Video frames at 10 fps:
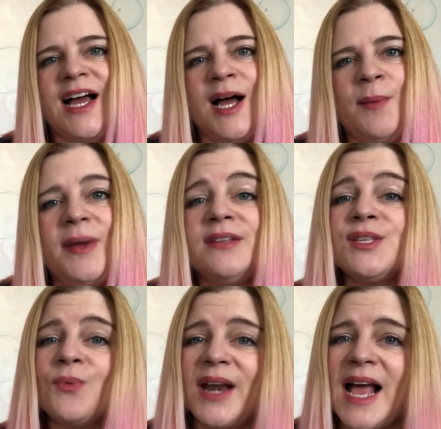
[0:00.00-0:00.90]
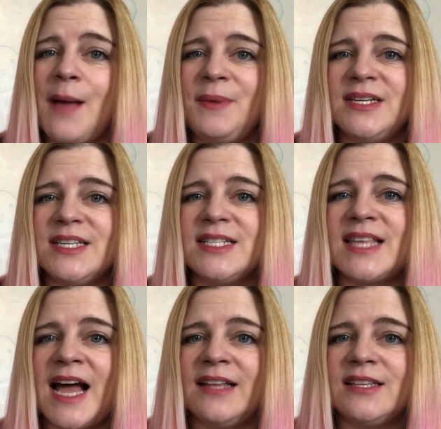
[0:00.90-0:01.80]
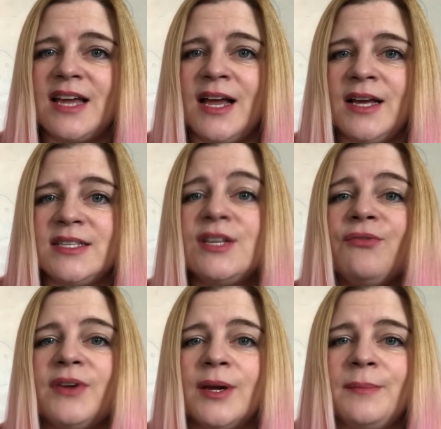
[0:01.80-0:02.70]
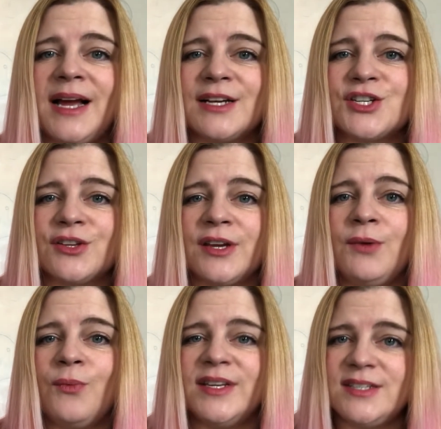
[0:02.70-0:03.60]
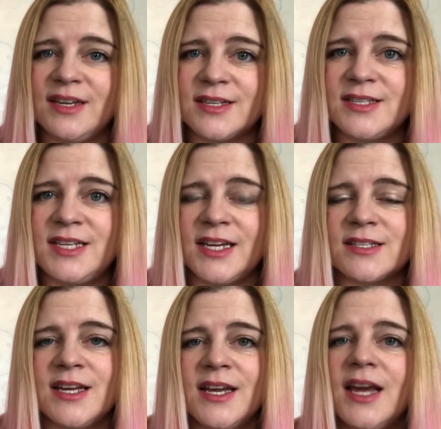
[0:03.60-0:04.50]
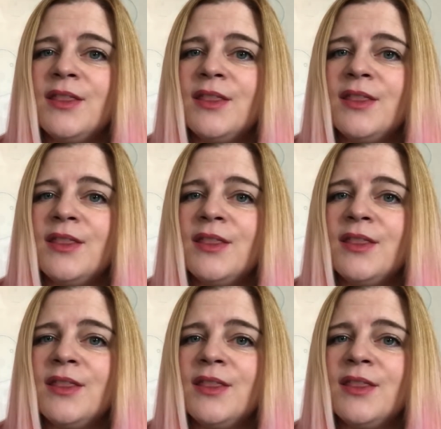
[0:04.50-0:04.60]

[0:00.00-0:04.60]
And so what happened is that silphium actually went extinct.